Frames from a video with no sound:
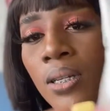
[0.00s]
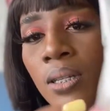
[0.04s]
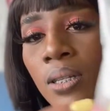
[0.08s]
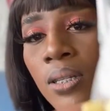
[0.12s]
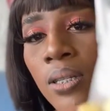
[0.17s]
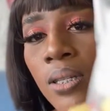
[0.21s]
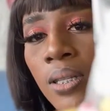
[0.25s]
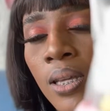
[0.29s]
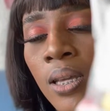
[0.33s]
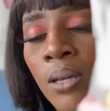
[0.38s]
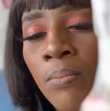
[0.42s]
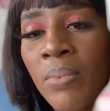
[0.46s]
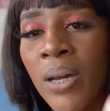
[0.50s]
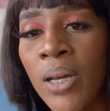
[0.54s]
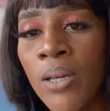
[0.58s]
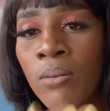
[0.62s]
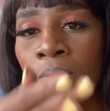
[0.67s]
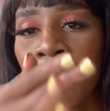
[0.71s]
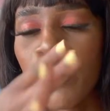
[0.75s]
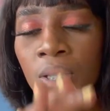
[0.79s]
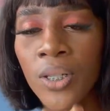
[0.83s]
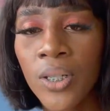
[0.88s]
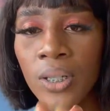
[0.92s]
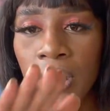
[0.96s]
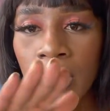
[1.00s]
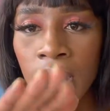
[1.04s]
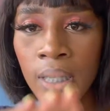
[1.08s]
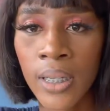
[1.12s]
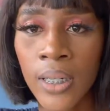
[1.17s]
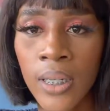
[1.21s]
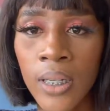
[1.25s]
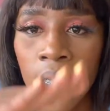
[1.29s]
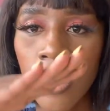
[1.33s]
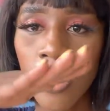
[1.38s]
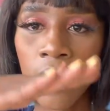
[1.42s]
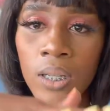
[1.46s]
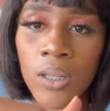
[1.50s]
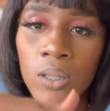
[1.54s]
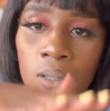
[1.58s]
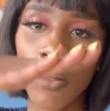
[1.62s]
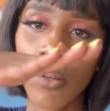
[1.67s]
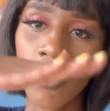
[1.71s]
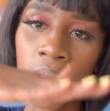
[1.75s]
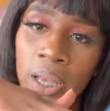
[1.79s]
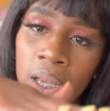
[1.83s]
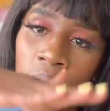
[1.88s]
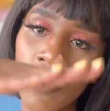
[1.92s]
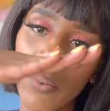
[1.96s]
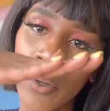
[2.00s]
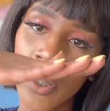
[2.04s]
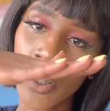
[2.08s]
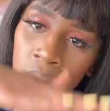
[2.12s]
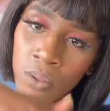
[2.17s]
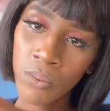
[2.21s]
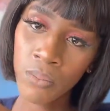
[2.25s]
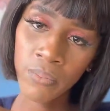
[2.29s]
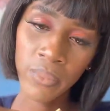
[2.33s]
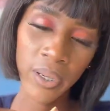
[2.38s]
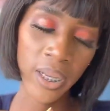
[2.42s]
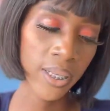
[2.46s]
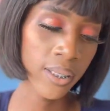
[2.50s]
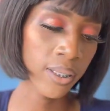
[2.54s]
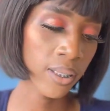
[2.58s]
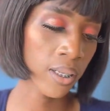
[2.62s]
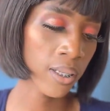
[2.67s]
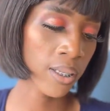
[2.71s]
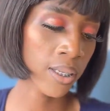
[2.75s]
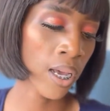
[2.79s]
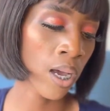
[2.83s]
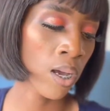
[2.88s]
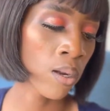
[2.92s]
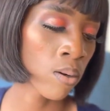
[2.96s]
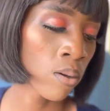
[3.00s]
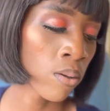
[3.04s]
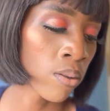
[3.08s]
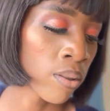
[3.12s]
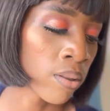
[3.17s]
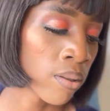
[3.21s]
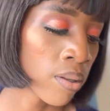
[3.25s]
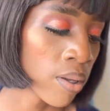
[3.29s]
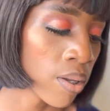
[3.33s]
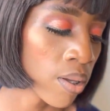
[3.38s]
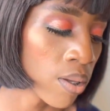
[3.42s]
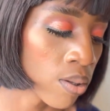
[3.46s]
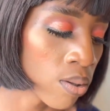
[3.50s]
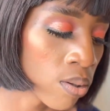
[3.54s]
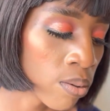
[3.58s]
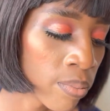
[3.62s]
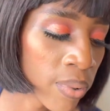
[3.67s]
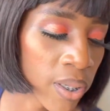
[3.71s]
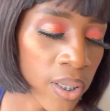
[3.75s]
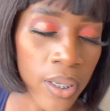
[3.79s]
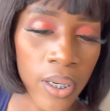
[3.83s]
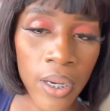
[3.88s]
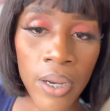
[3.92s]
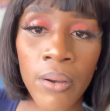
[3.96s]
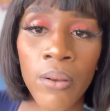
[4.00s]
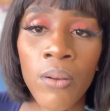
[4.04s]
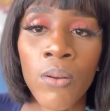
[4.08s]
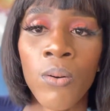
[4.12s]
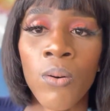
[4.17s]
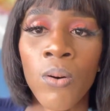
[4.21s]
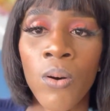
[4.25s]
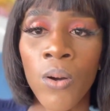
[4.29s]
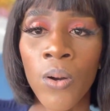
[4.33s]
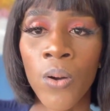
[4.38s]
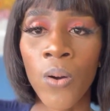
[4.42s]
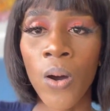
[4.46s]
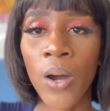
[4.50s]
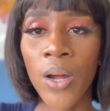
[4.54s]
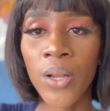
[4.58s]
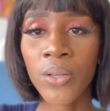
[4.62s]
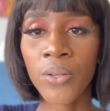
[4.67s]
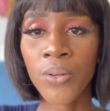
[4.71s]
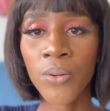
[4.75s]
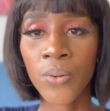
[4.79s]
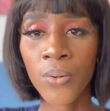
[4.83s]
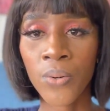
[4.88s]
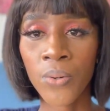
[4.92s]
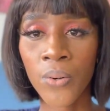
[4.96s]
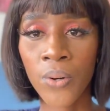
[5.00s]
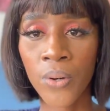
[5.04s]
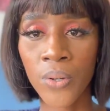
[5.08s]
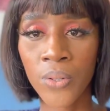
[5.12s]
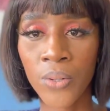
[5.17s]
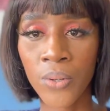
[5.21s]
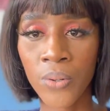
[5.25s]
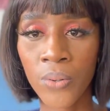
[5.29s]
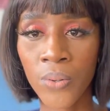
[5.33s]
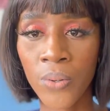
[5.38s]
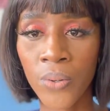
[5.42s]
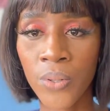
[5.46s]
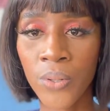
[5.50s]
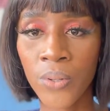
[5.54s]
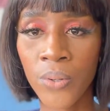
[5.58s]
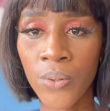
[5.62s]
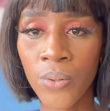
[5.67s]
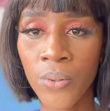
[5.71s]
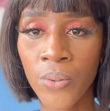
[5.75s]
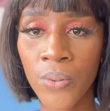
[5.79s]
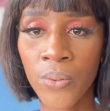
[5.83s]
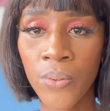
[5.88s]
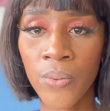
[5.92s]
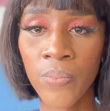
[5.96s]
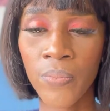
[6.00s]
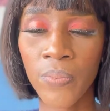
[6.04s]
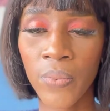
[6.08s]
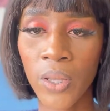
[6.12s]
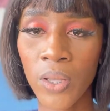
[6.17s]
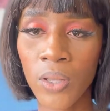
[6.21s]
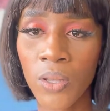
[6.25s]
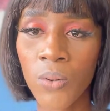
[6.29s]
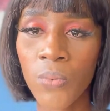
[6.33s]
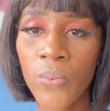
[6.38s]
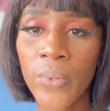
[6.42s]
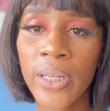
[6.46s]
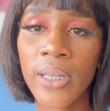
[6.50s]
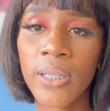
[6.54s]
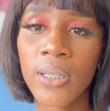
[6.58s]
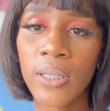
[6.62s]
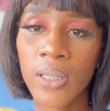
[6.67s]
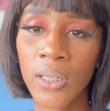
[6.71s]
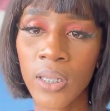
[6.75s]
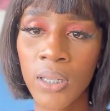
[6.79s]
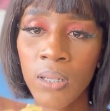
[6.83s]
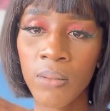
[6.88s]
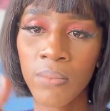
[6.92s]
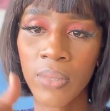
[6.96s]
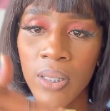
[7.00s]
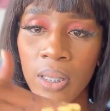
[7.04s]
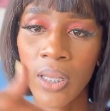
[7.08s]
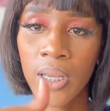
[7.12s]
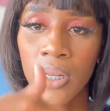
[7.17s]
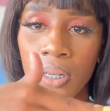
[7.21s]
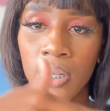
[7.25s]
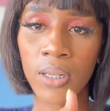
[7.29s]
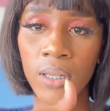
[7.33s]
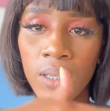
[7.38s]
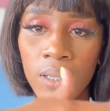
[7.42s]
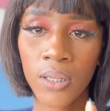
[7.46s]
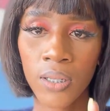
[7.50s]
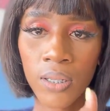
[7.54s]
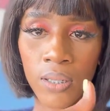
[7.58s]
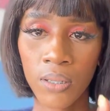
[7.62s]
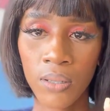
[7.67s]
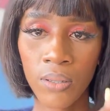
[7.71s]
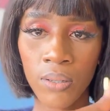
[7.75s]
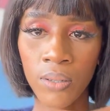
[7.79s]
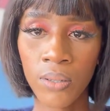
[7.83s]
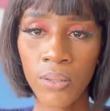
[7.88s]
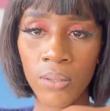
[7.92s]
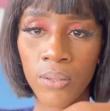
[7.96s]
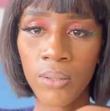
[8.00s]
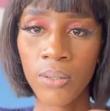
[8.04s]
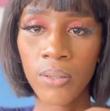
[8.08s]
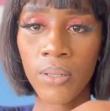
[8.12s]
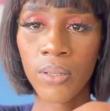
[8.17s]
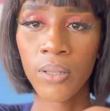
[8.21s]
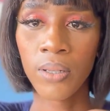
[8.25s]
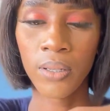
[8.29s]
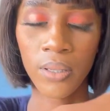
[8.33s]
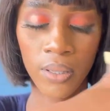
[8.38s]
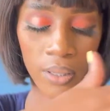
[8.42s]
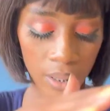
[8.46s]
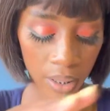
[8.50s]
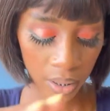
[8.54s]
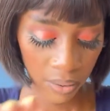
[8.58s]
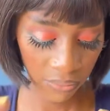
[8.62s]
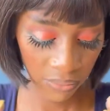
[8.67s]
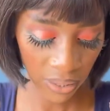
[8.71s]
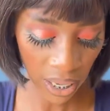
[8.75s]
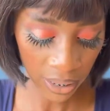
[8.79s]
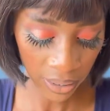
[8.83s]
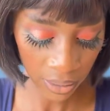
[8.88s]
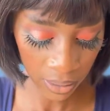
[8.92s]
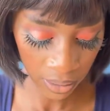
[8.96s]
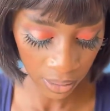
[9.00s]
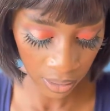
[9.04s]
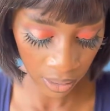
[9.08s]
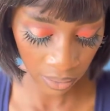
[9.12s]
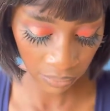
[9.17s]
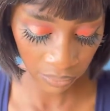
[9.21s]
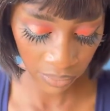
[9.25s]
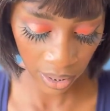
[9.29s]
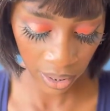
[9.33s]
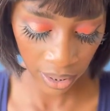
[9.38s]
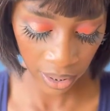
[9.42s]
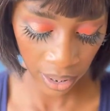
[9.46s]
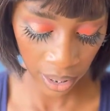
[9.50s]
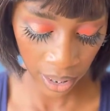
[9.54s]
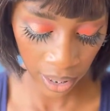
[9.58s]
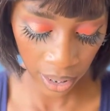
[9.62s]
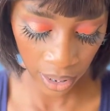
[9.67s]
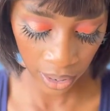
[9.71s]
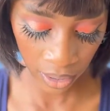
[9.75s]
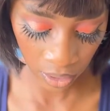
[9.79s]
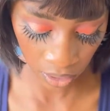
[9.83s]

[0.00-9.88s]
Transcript: this there by your machine, so that when you place it down on your material or on your wig seams, that, you know, it flattens everything and